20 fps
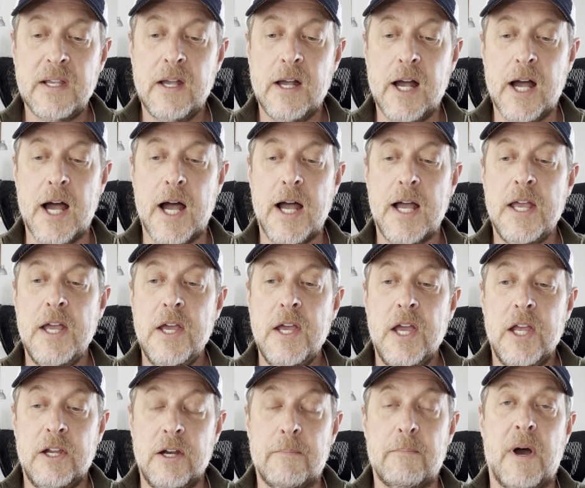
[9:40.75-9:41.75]
Uh,
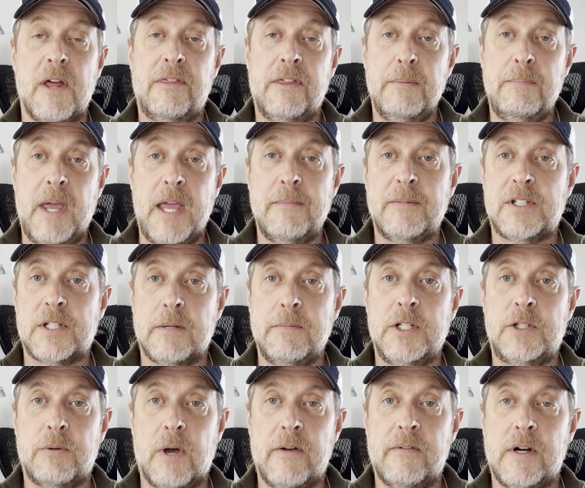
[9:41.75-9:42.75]
your monthly payment's gonna be
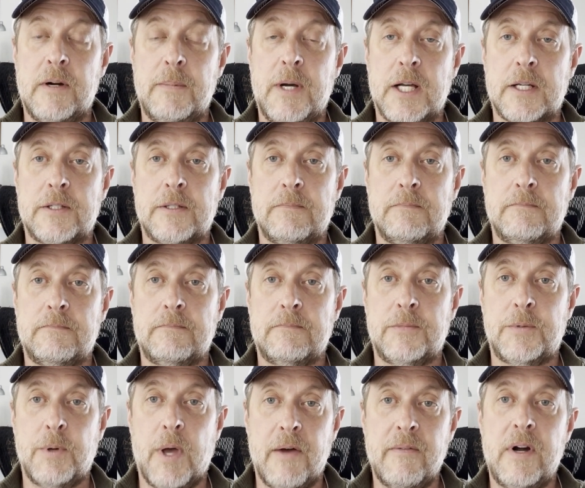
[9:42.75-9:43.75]
1,200 bucks,
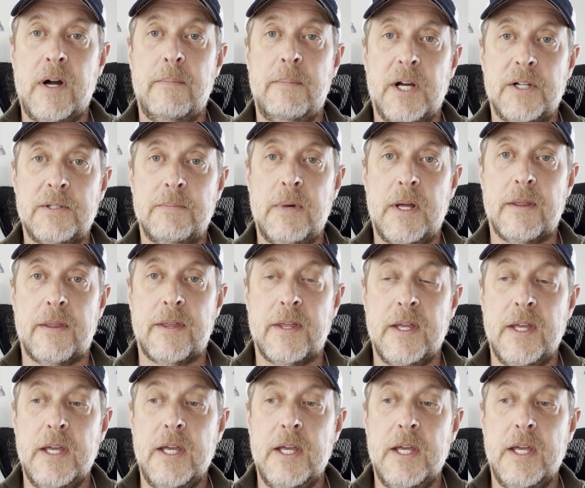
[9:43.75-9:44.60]
1,200 bucks a month.